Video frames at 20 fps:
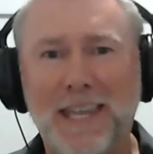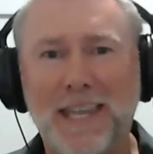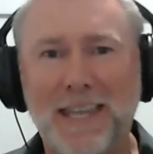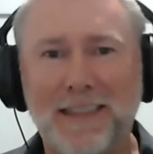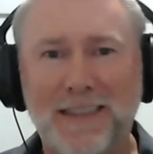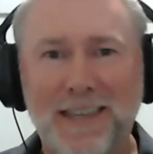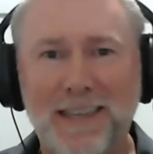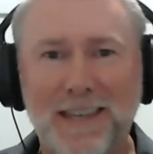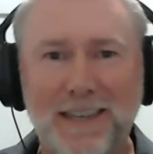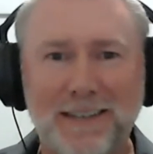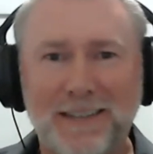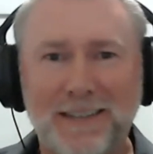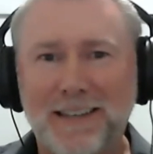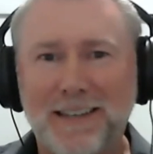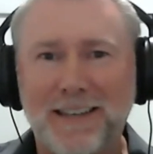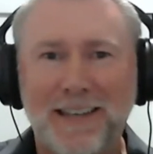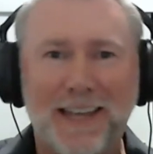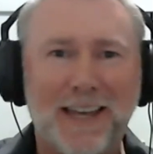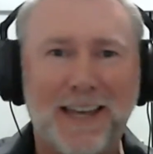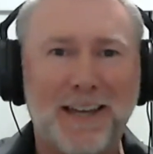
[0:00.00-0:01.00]
get there?
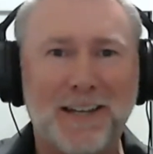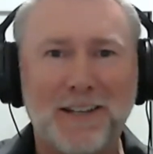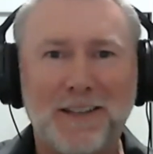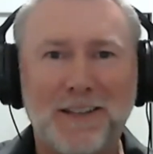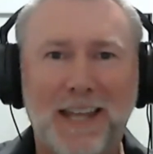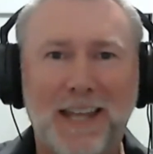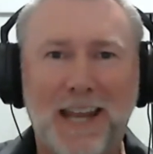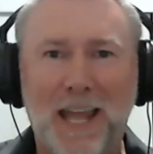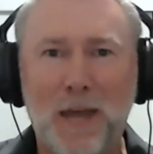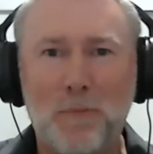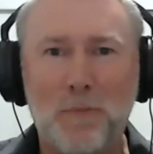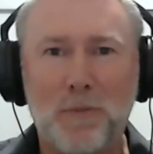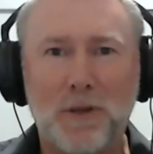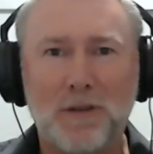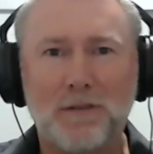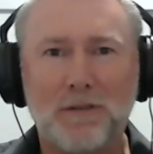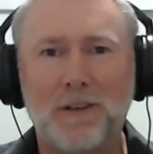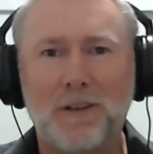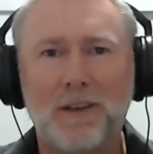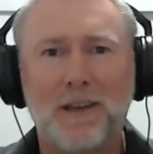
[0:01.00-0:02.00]
How did that
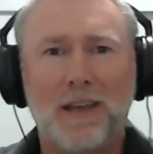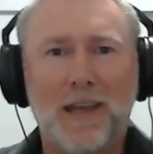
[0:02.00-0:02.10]
happen?